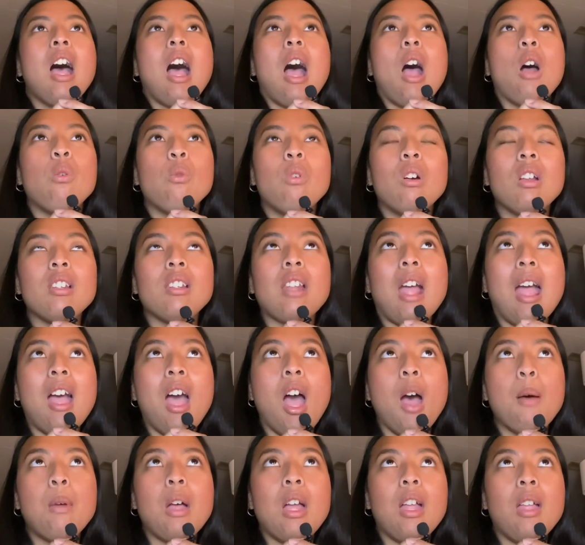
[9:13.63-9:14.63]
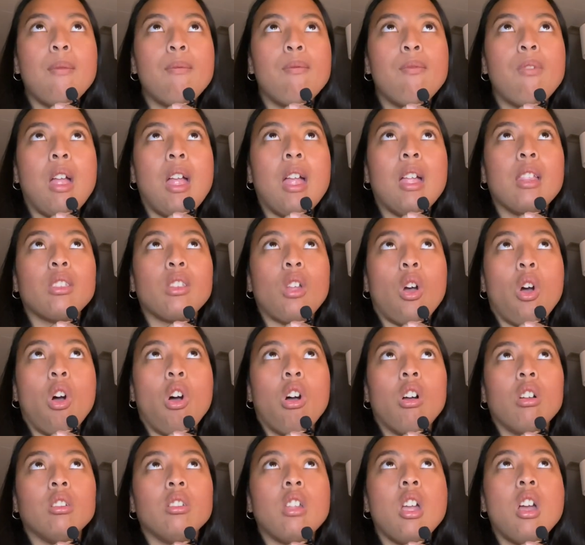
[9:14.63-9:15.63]
I have an event
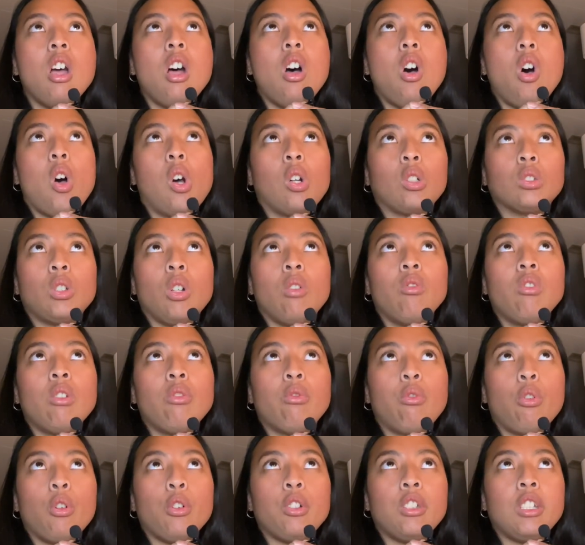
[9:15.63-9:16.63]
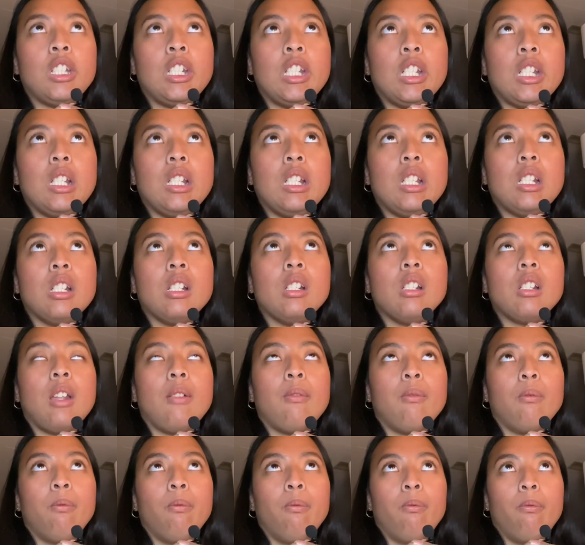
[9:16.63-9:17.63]
on October 14
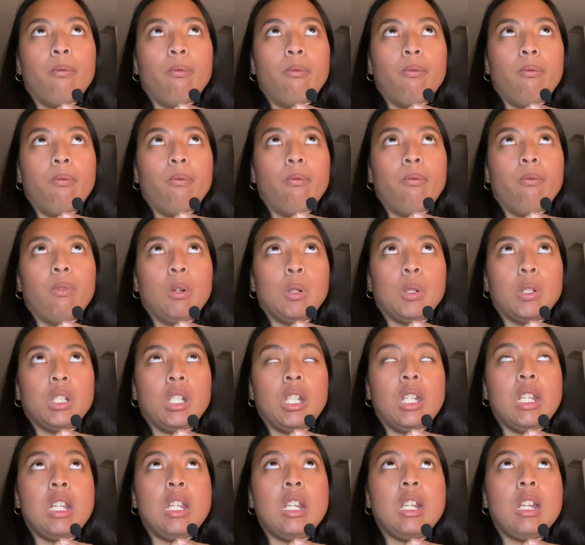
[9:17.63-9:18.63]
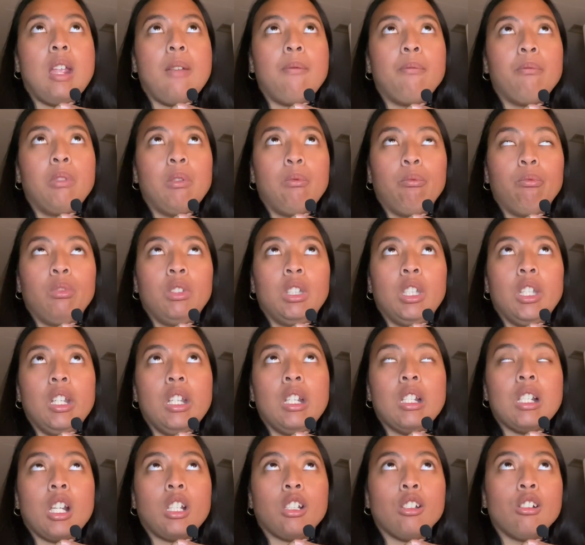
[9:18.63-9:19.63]
and
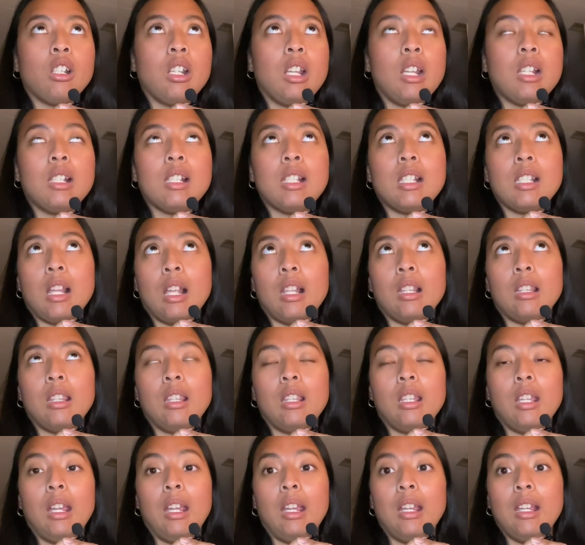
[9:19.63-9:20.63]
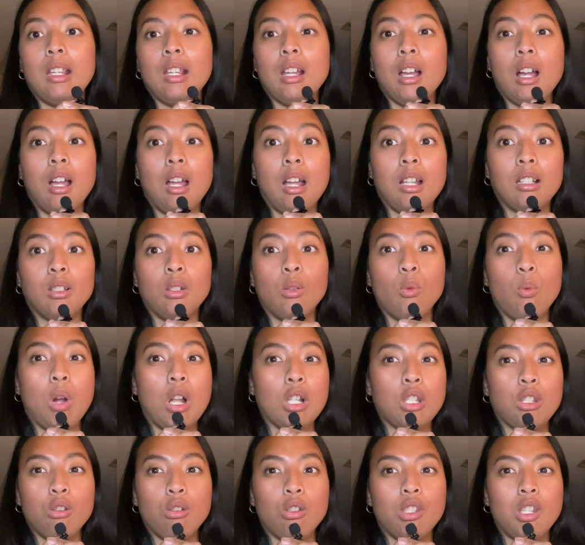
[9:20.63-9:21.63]
15, Saturday and Sunday at
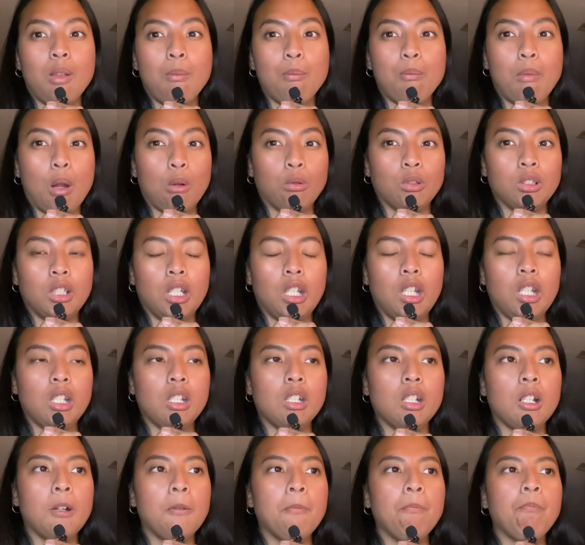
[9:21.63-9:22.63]
Wachusett Mountain.